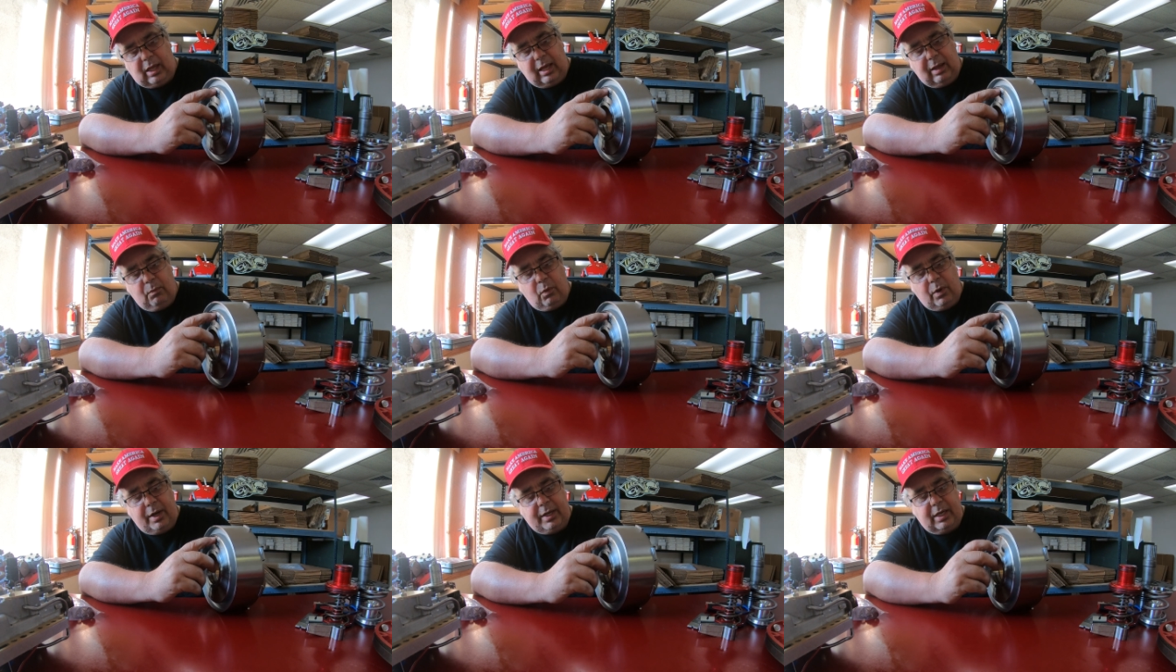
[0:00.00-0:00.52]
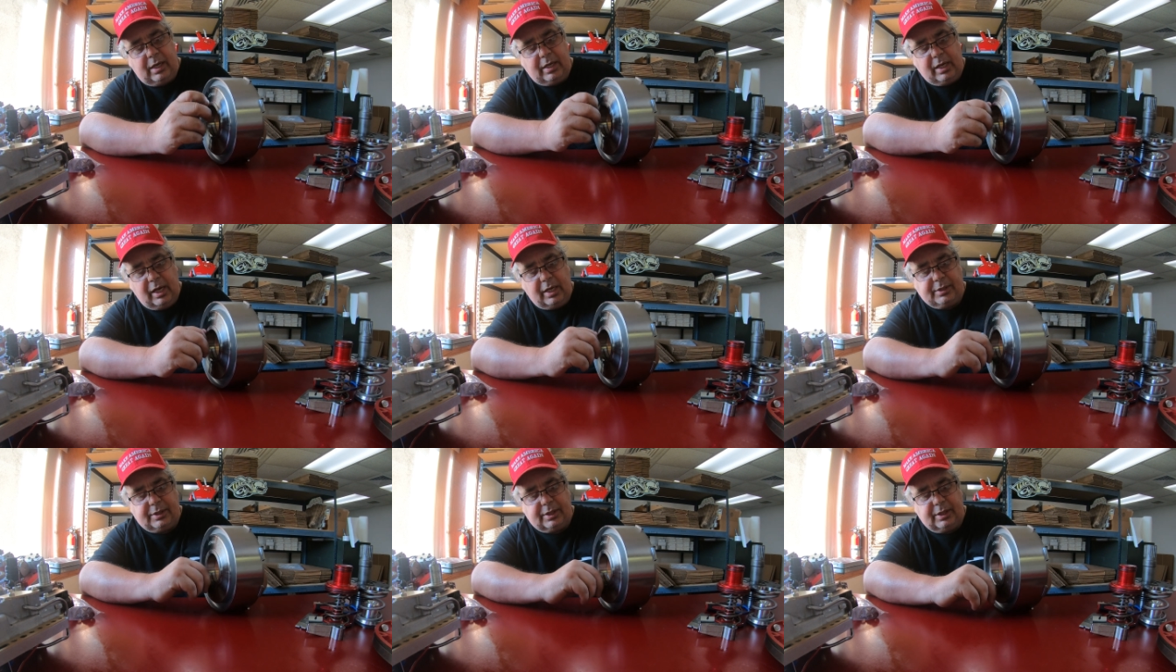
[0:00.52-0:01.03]
and what it
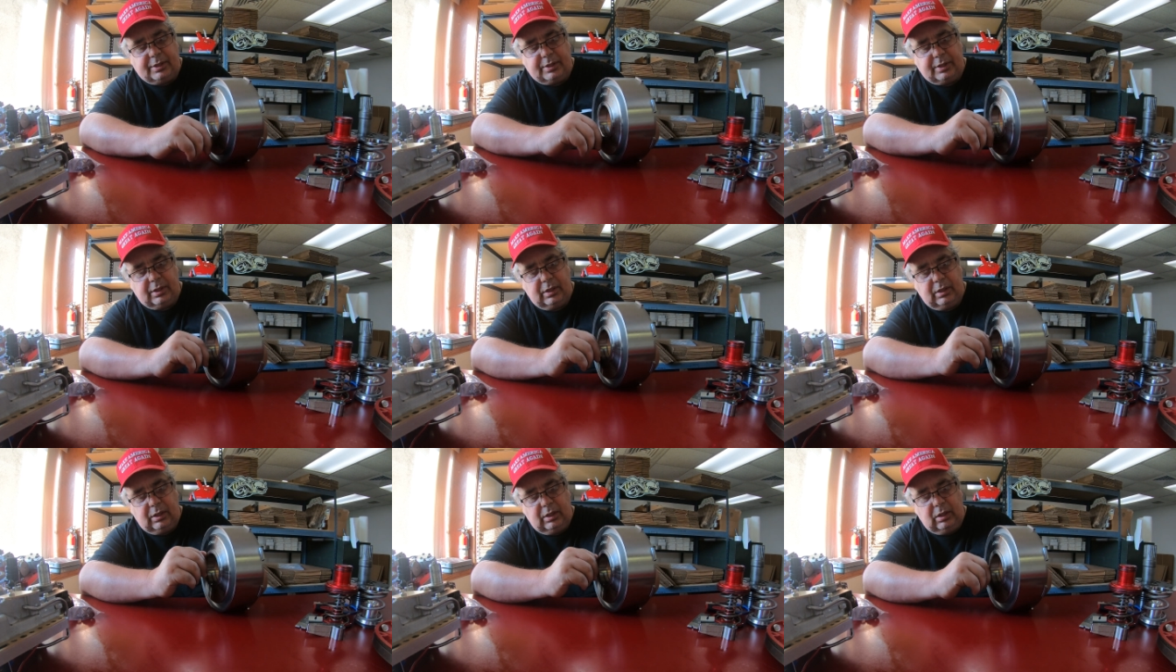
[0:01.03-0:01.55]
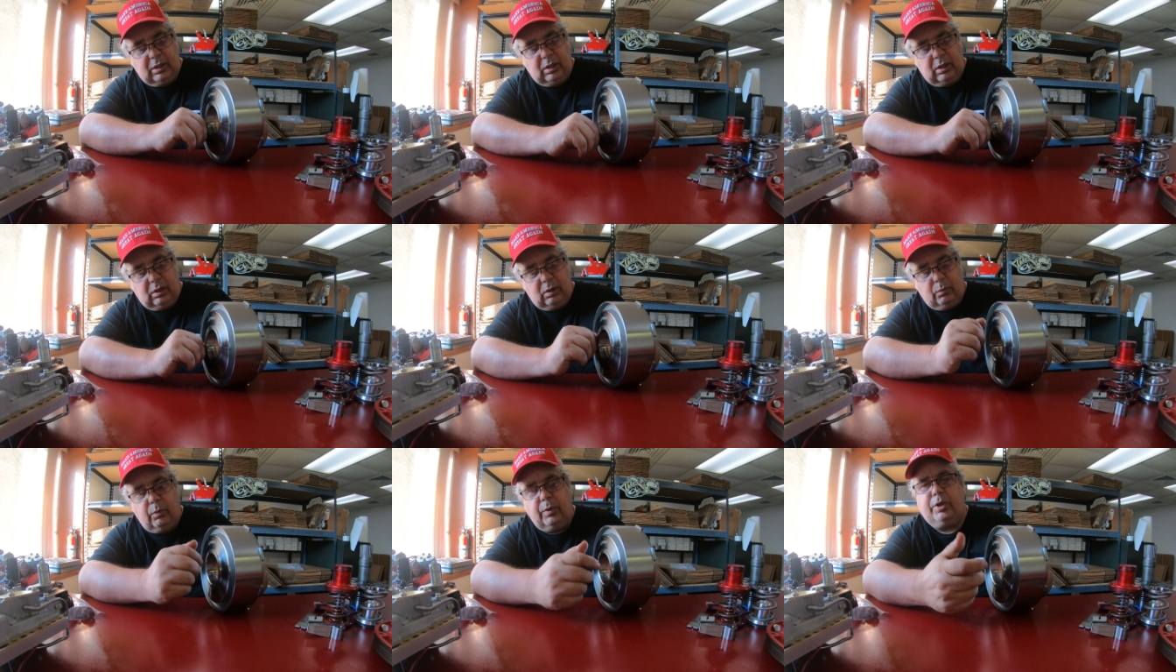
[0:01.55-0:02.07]
does is
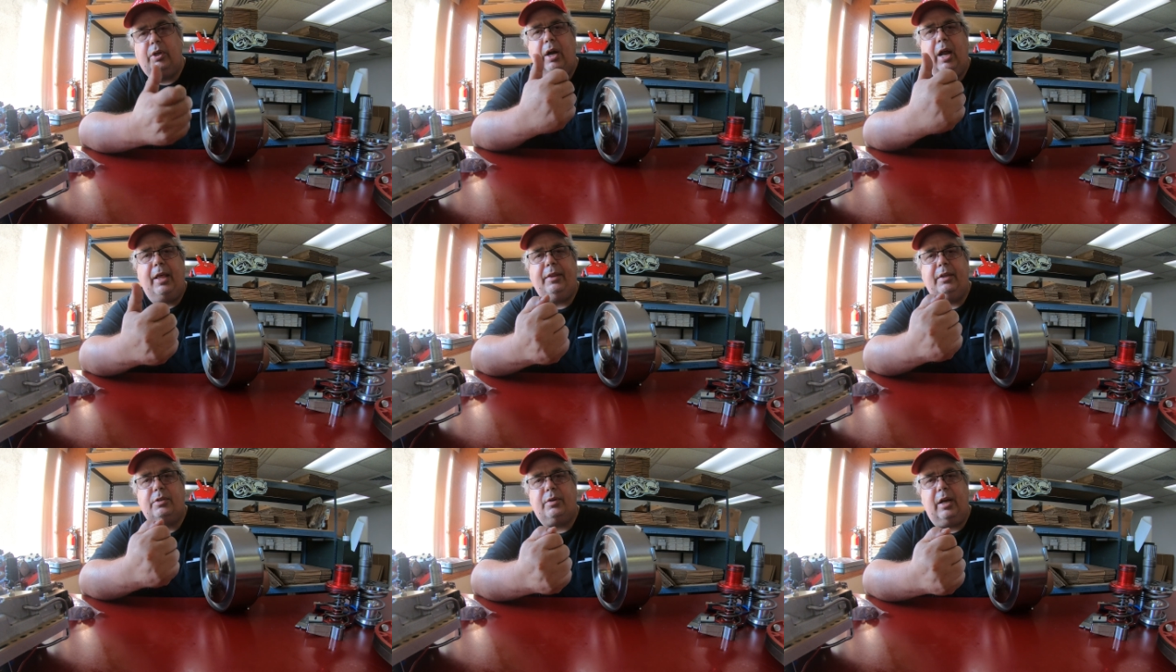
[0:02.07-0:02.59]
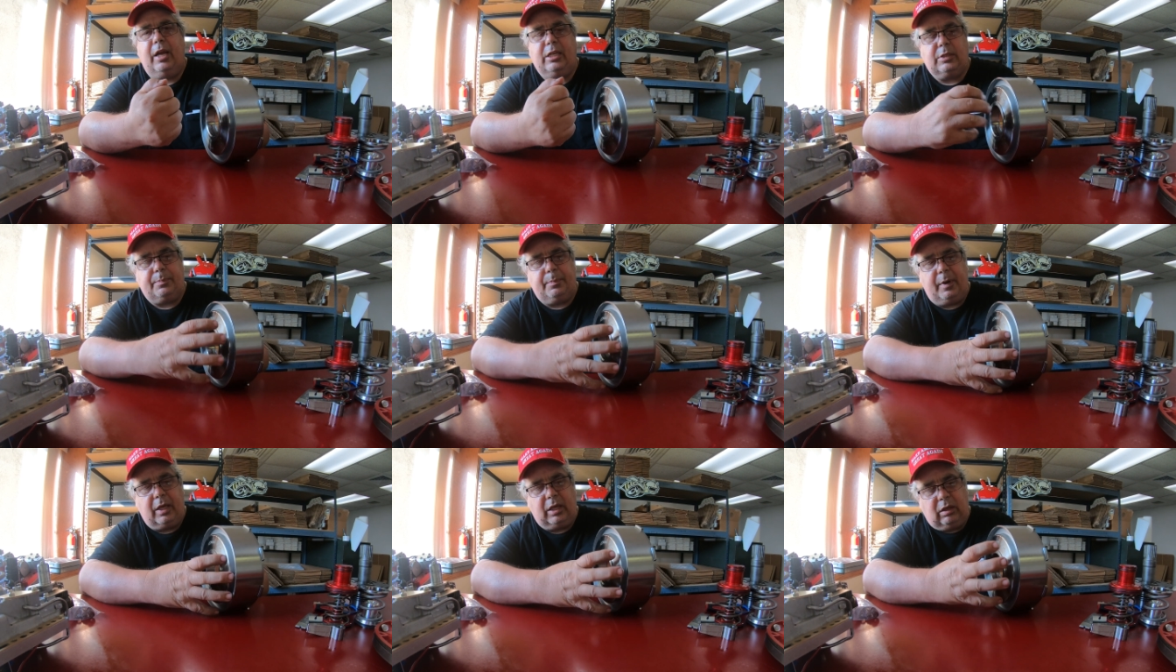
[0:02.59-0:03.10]
when you're on the
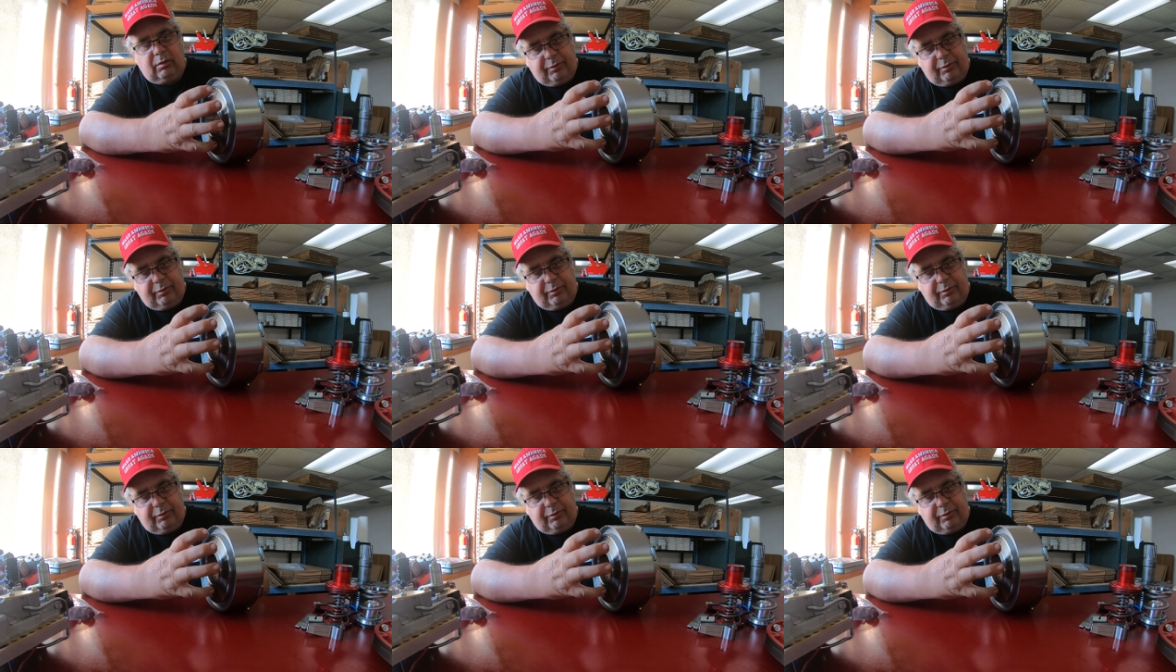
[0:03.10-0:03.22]
trans brake,